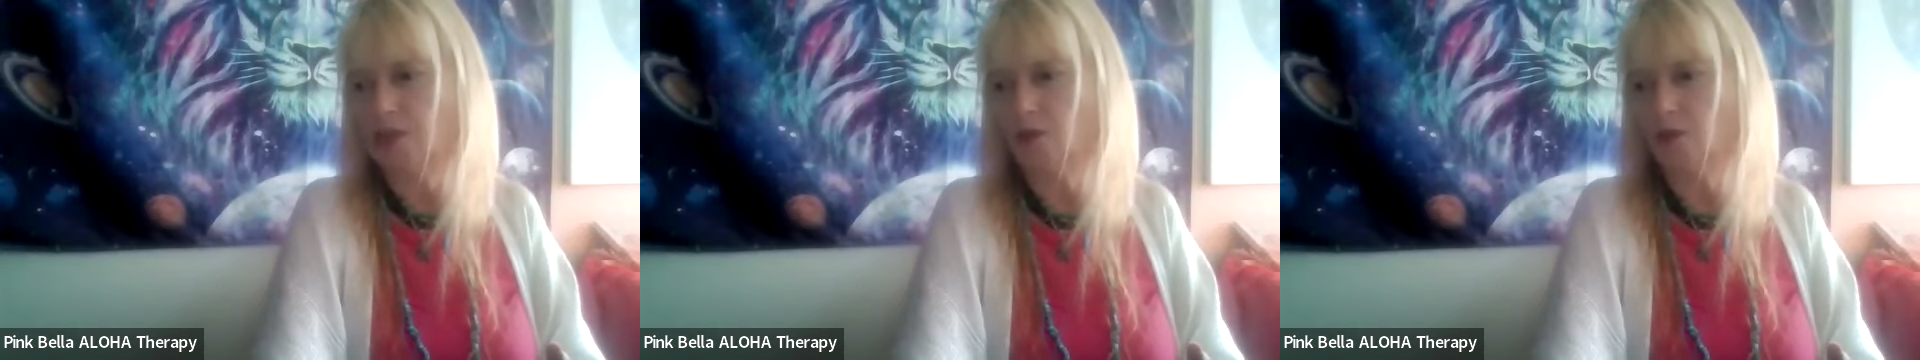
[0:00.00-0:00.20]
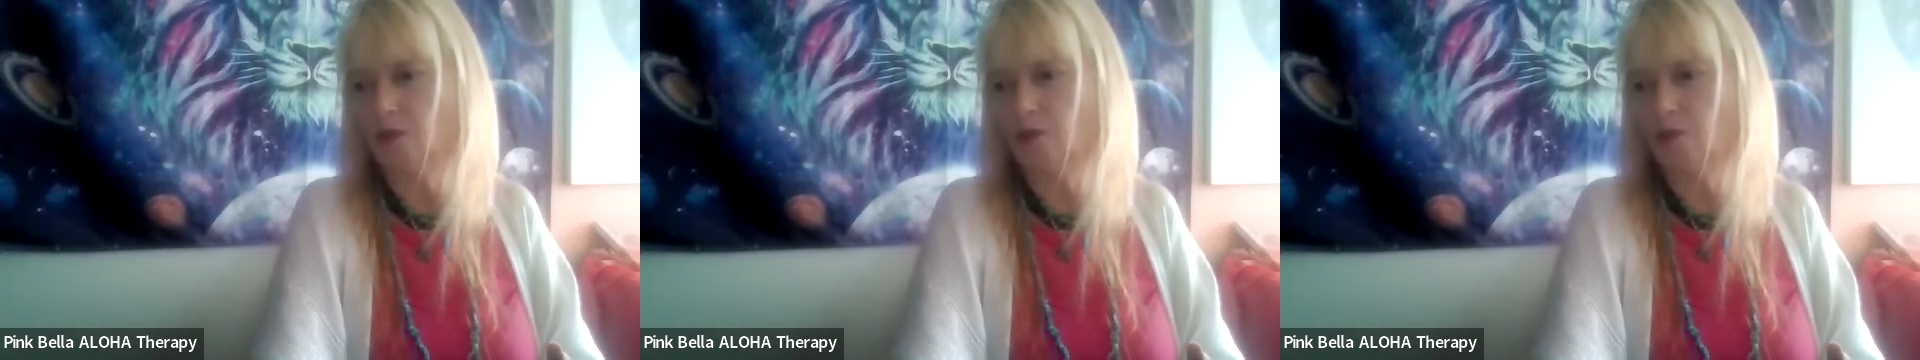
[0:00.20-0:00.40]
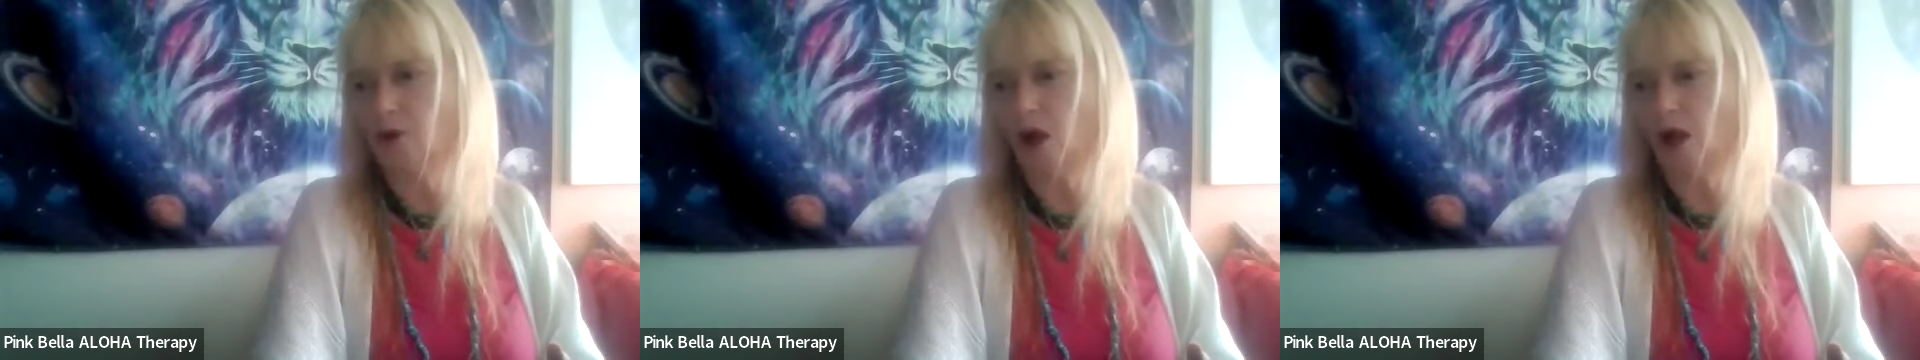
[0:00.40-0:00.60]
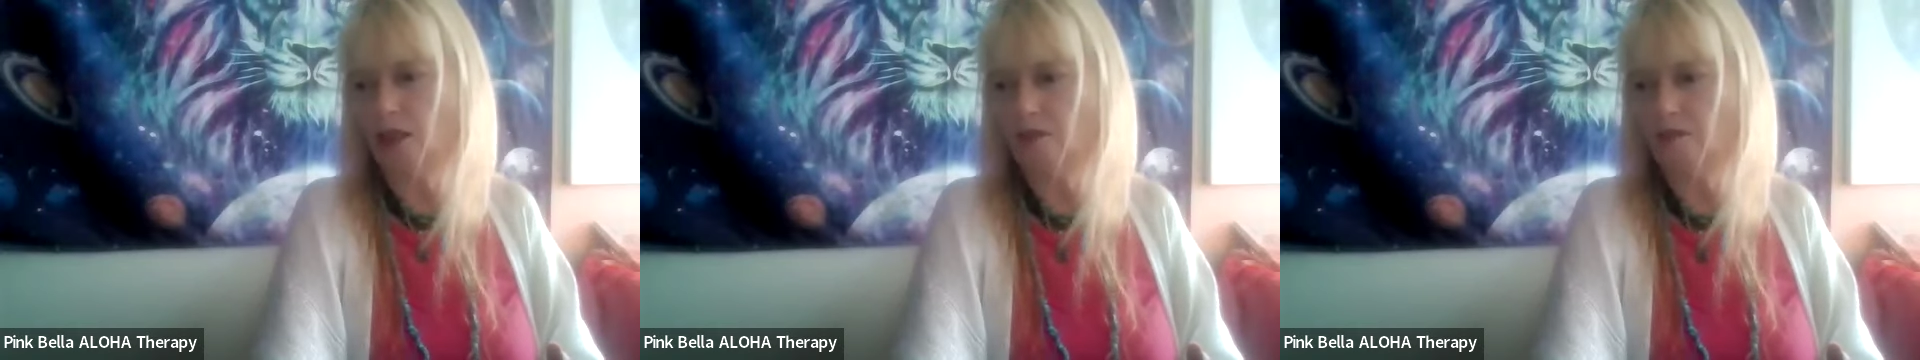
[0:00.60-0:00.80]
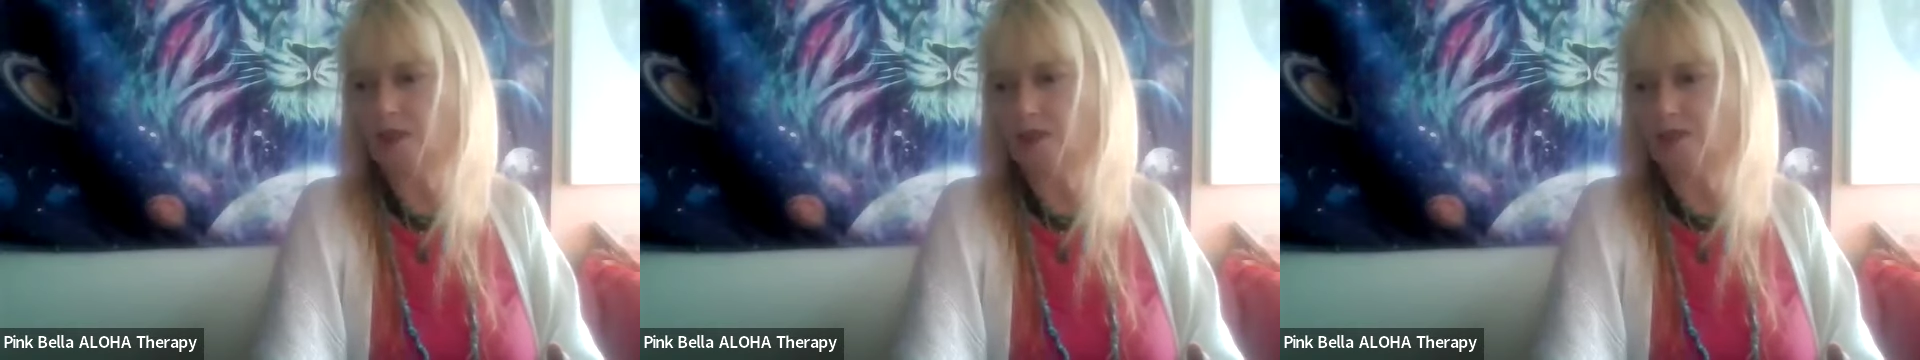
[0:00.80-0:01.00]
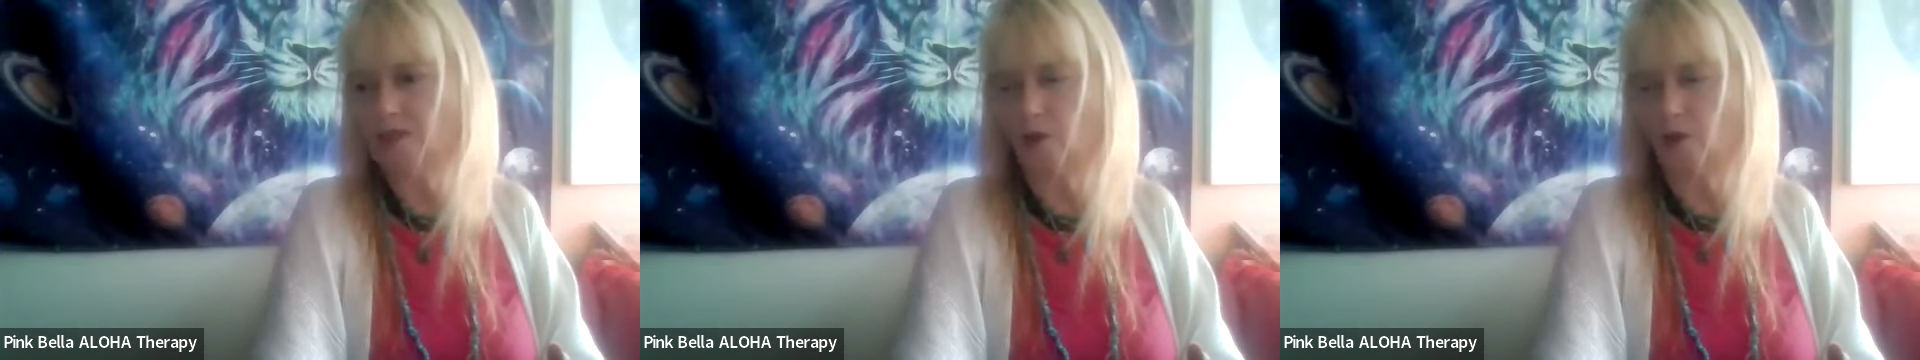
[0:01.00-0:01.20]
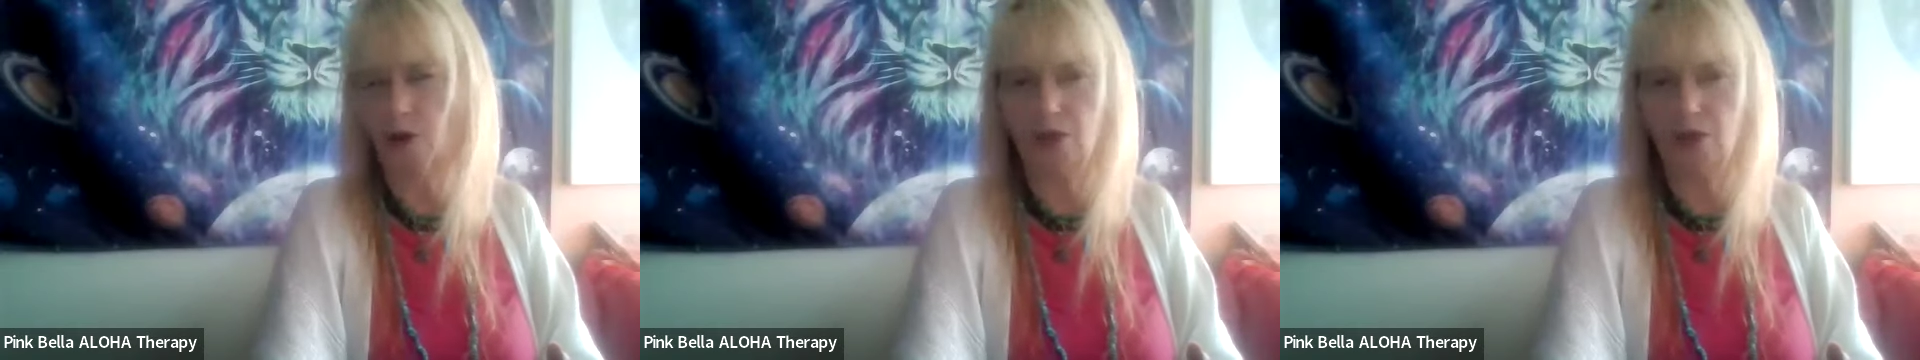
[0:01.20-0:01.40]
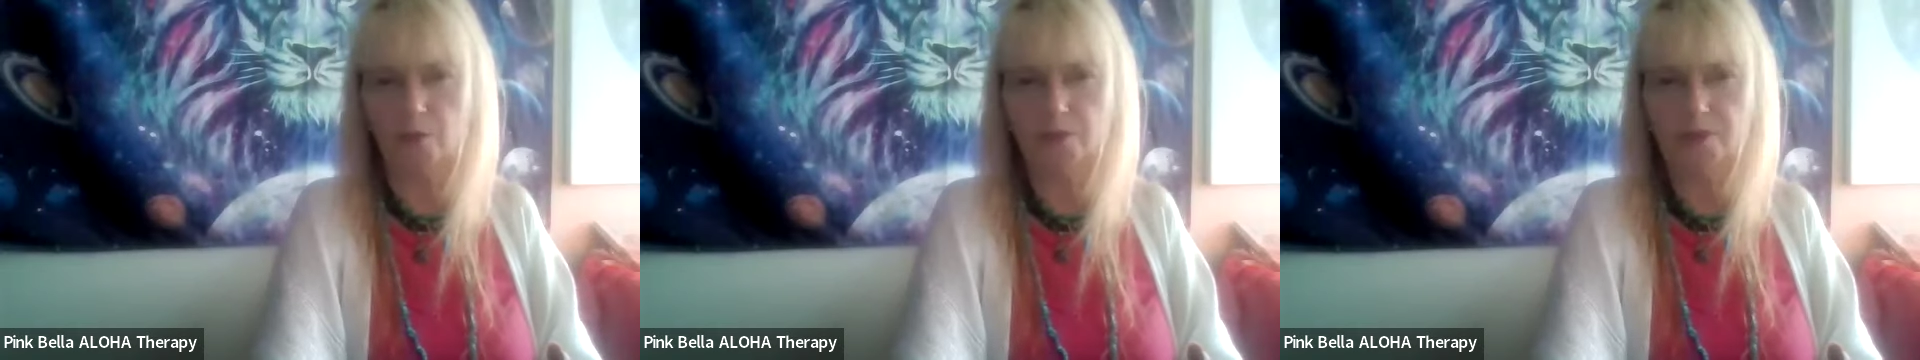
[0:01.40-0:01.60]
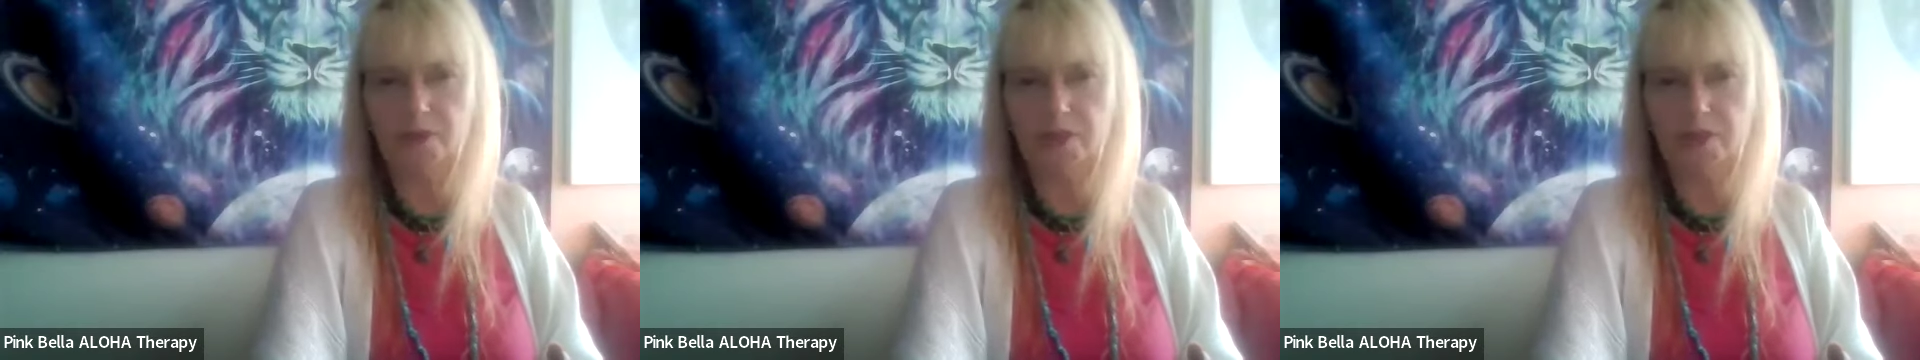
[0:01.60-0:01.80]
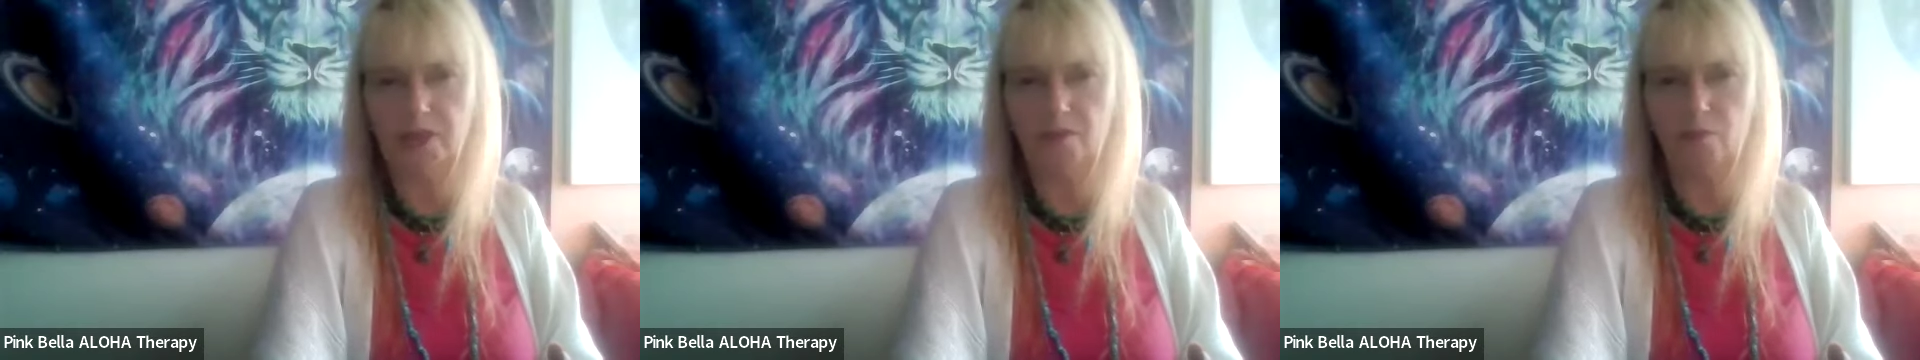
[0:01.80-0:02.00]
So through all of this, you're all going to
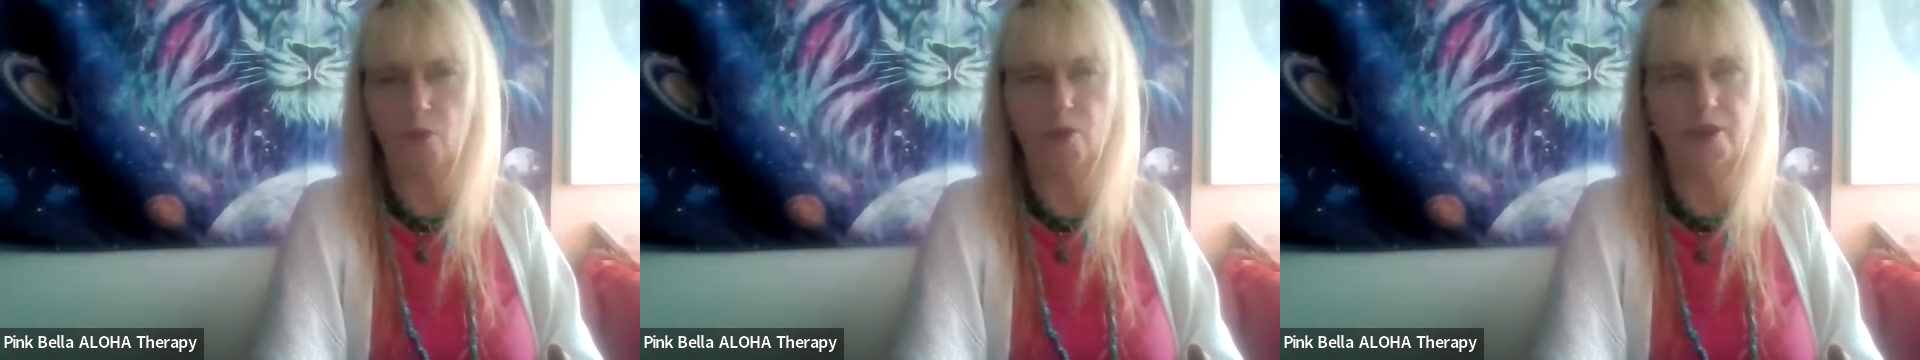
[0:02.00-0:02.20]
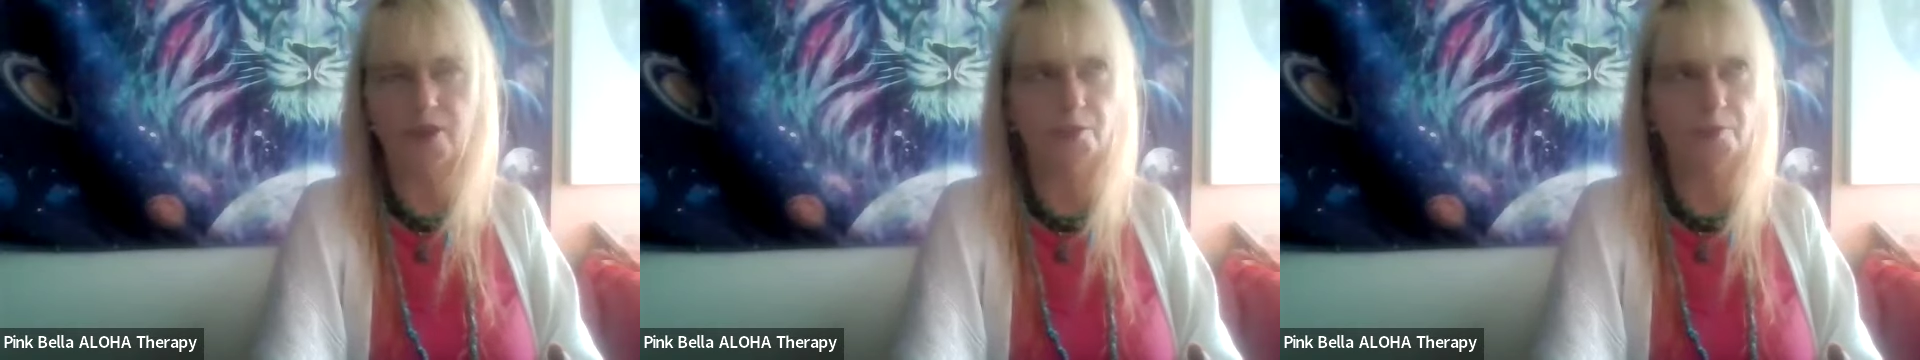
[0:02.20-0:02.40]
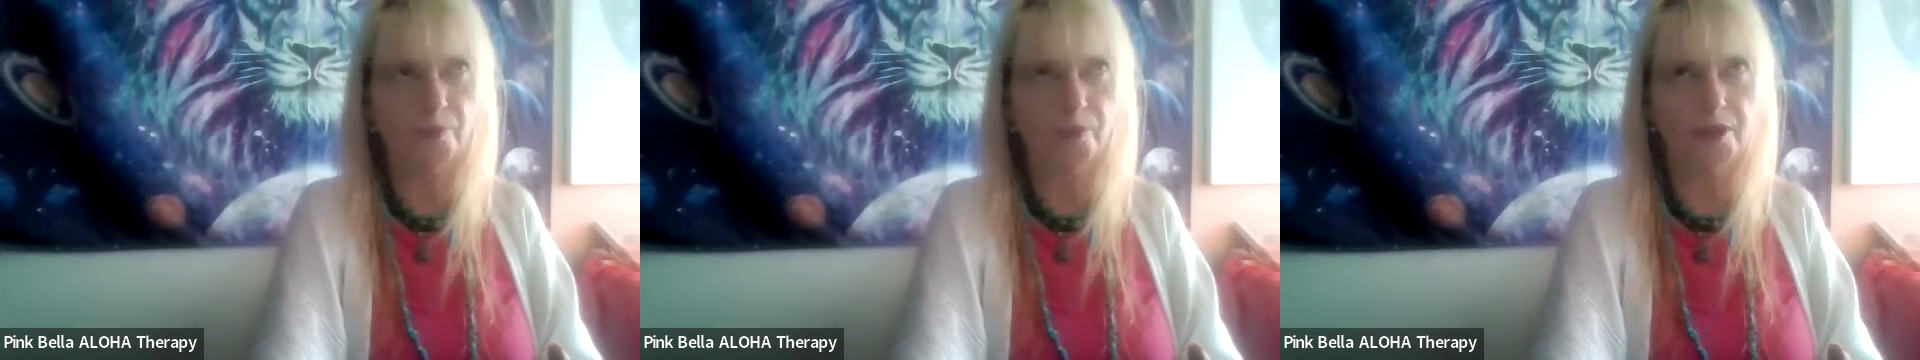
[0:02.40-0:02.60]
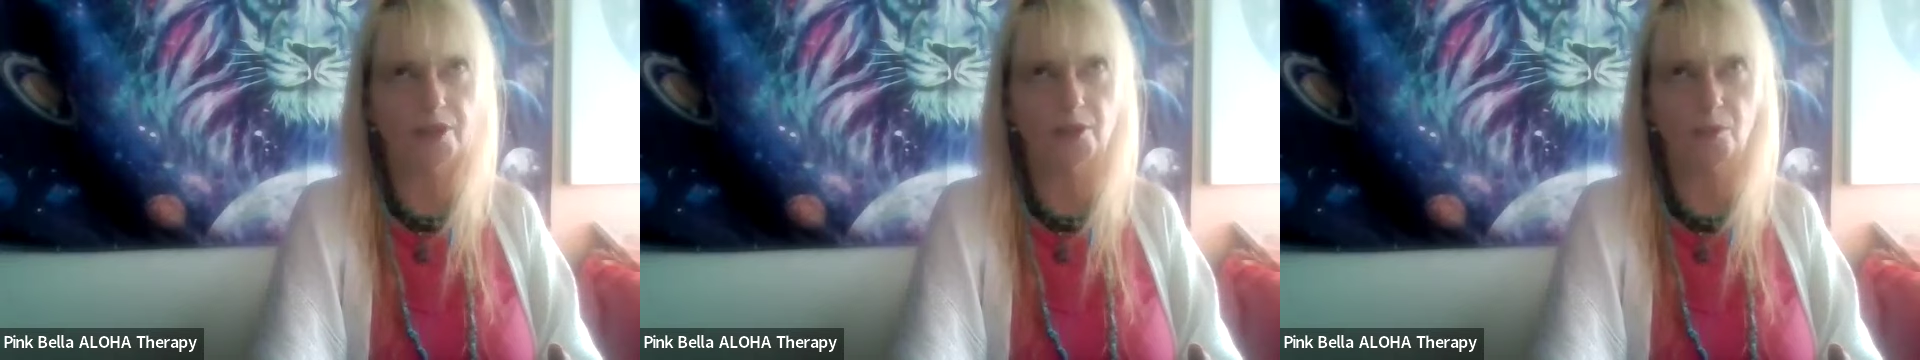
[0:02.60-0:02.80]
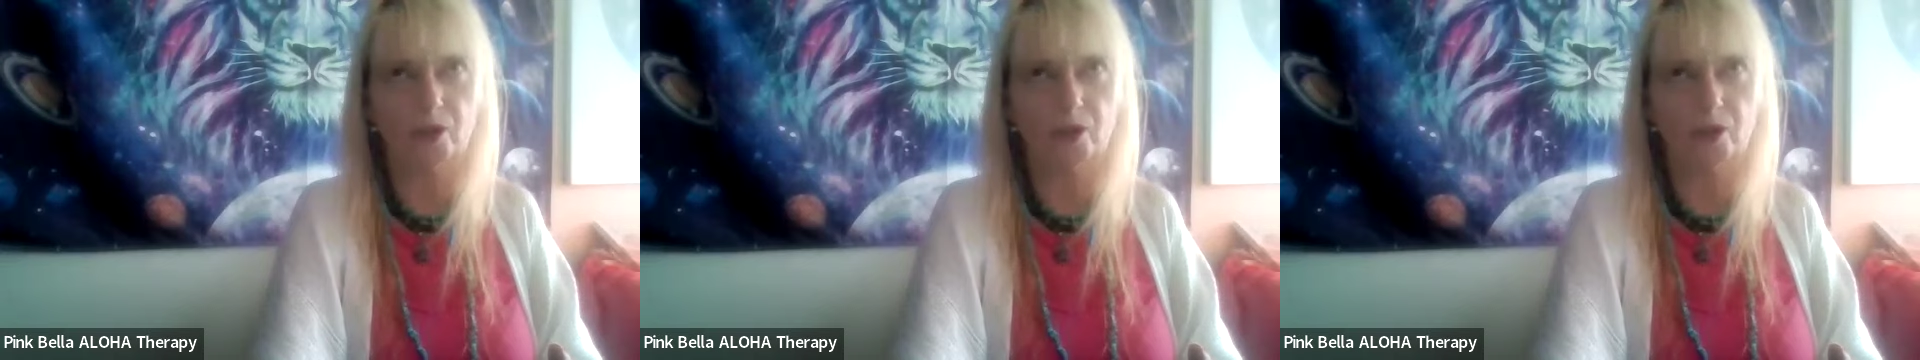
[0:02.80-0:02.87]
receive more inspiration,